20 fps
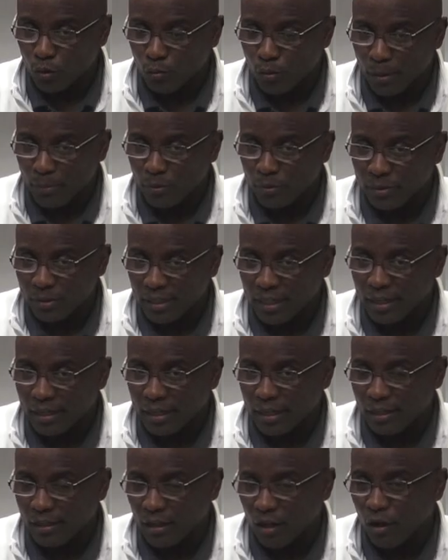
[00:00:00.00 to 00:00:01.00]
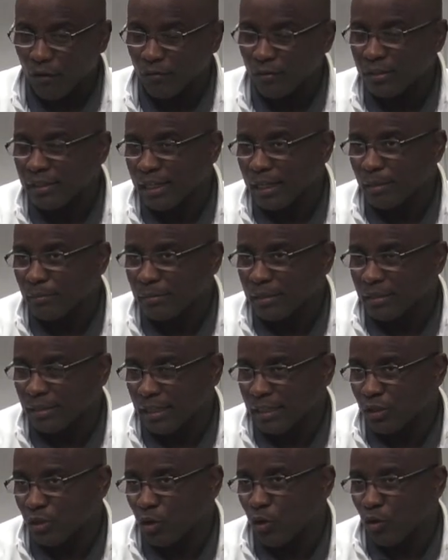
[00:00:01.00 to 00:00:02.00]
to represent, and oftentimes
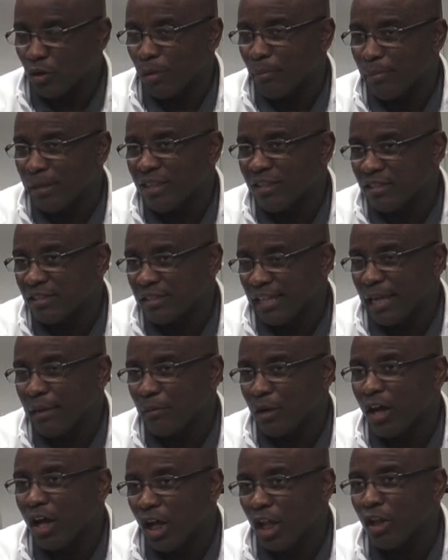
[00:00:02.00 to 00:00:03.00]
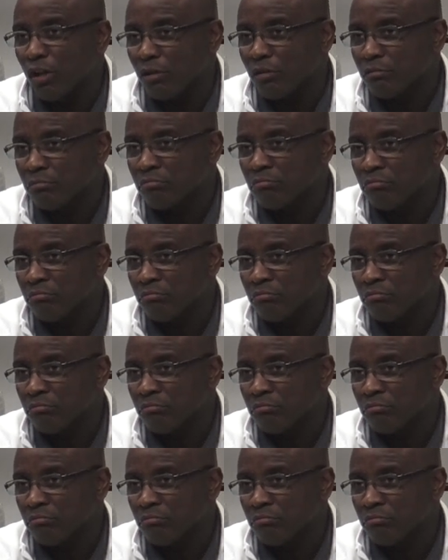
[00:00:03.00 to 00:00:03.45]
it's going to be the same color.